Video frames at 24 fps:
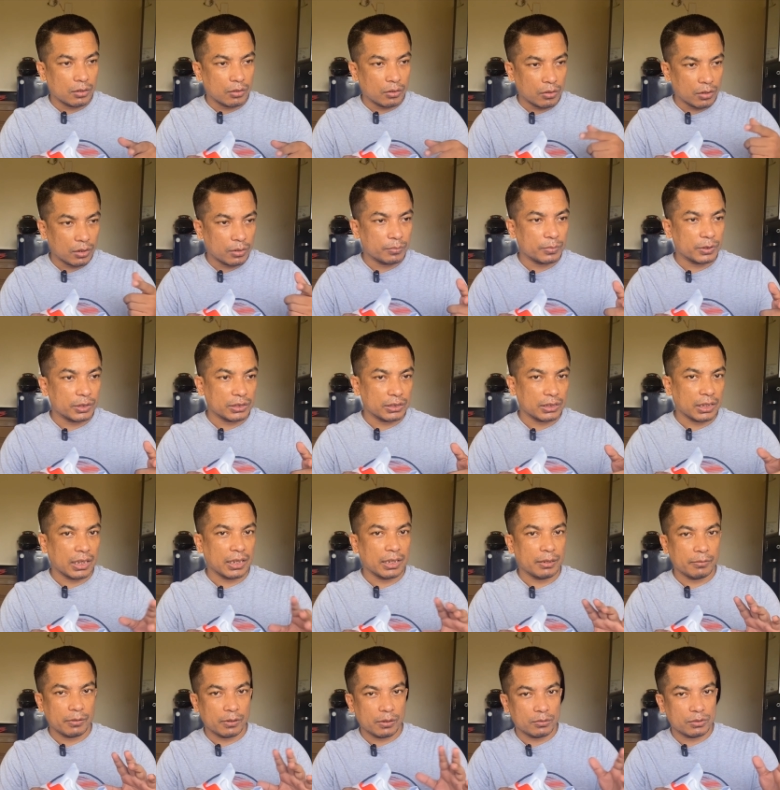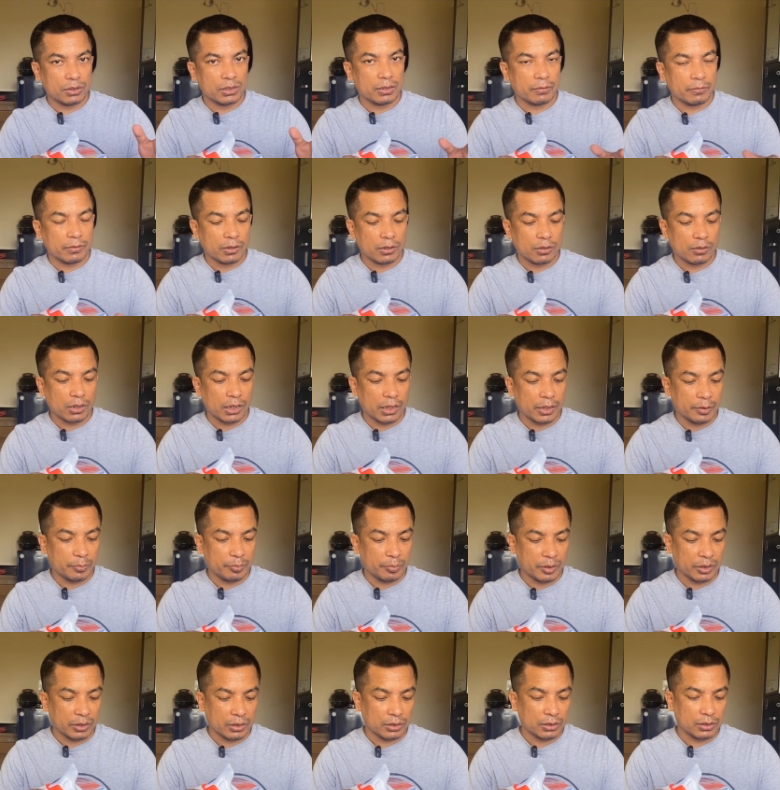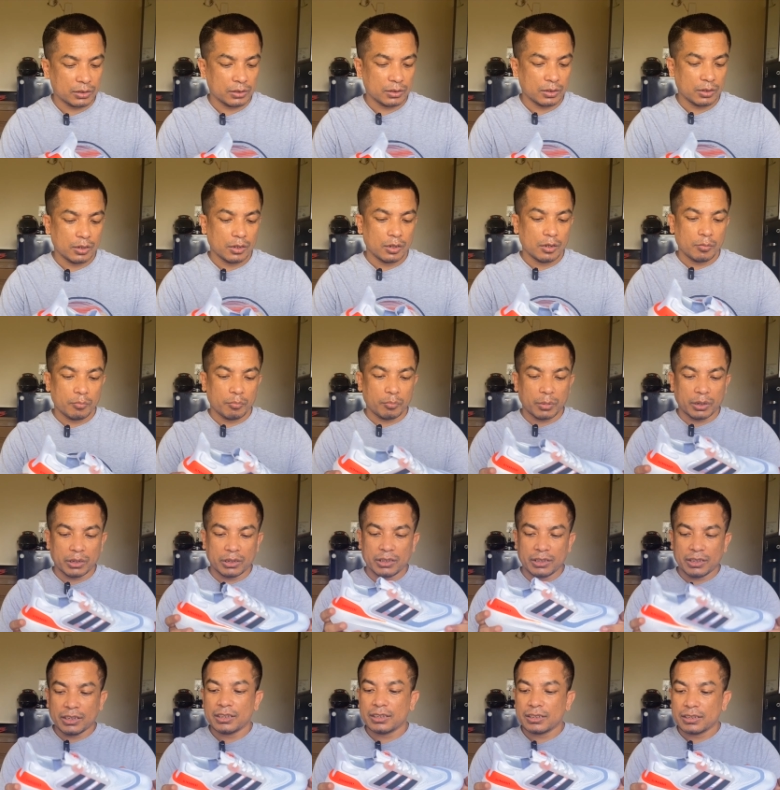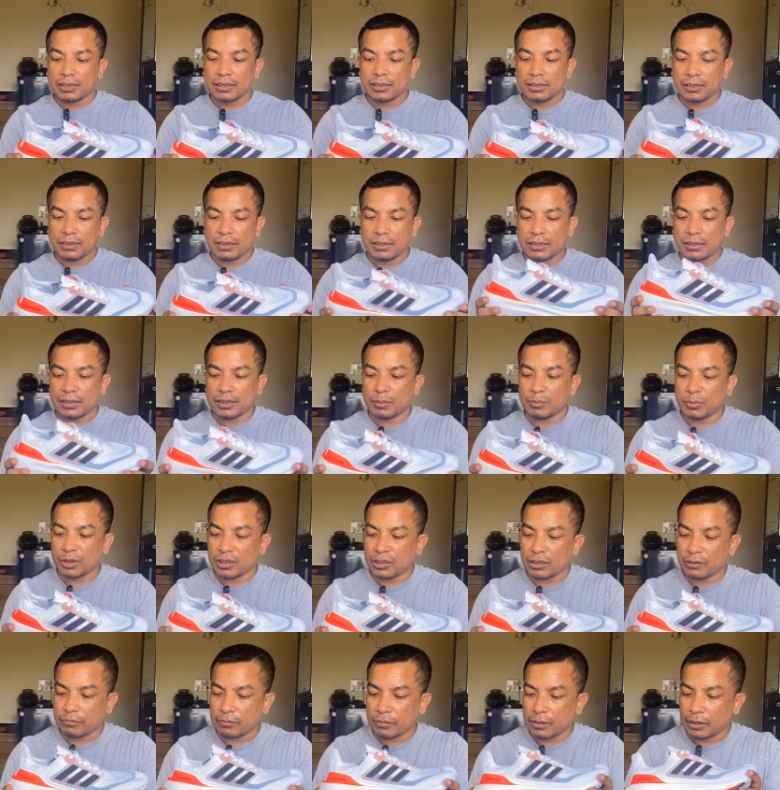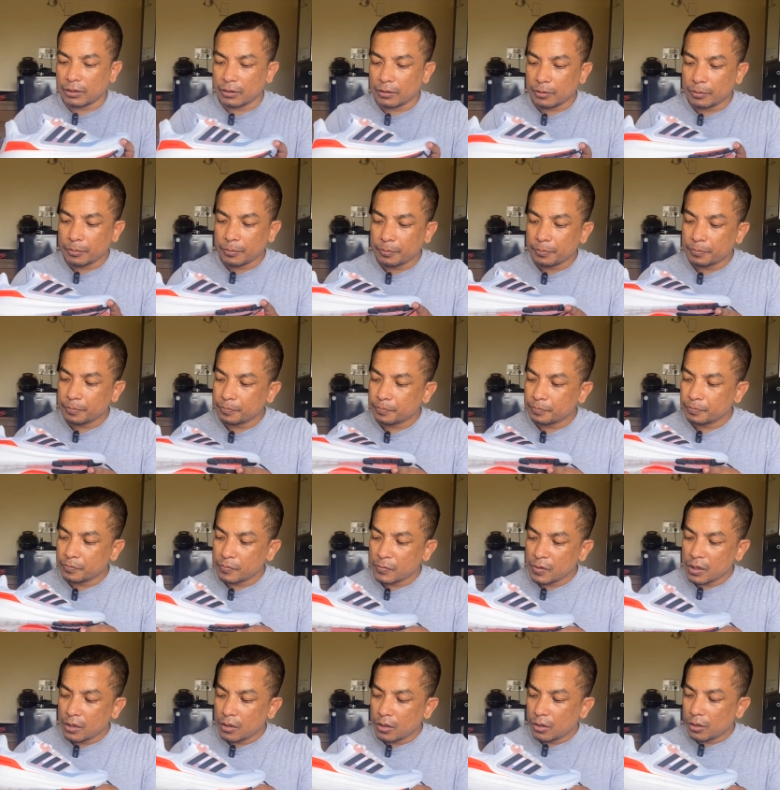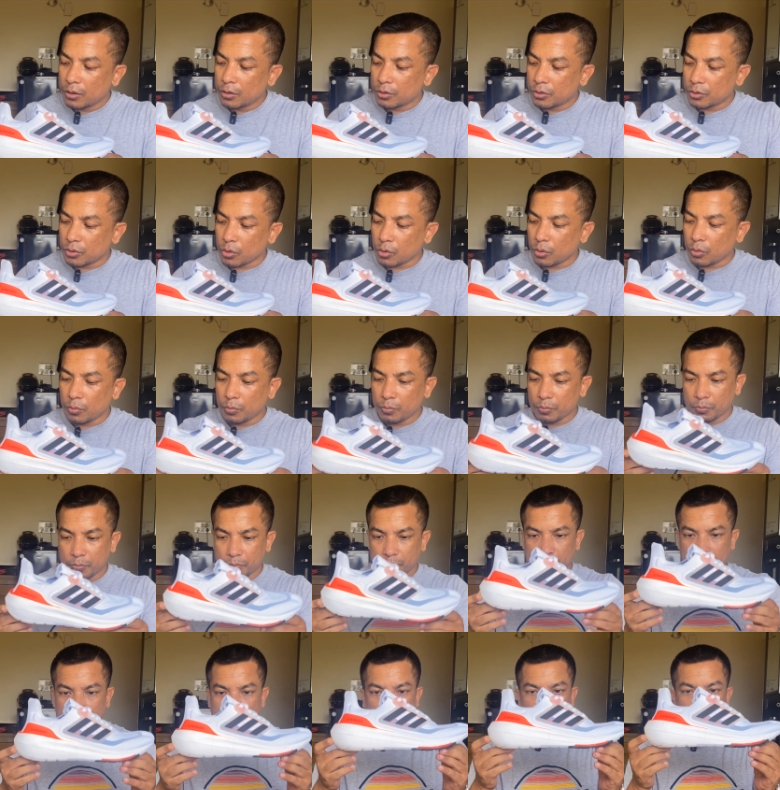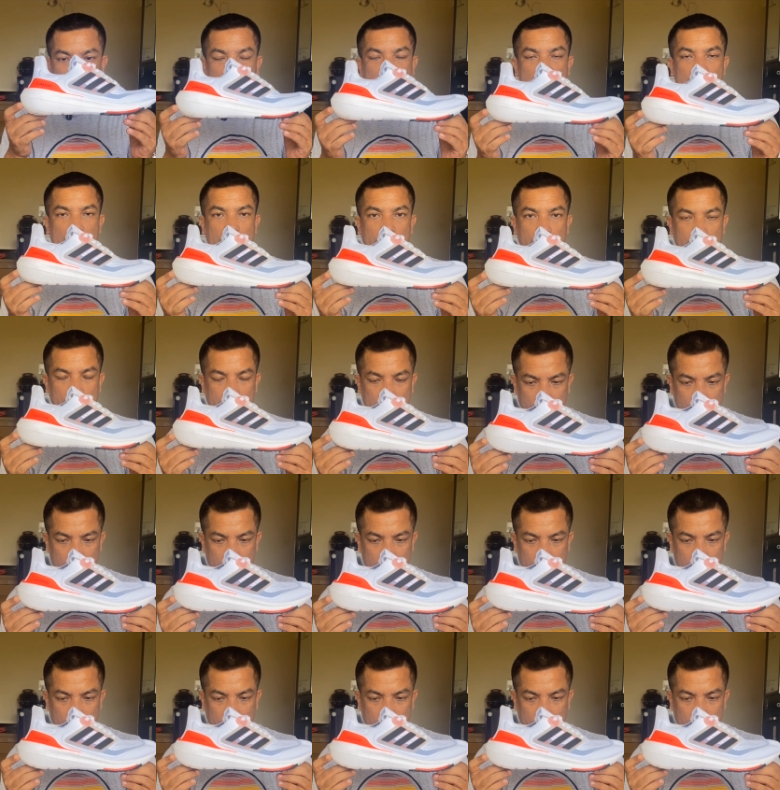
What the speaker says: All of this I have around 7 or 8 pairs. But this is something different. So here is how it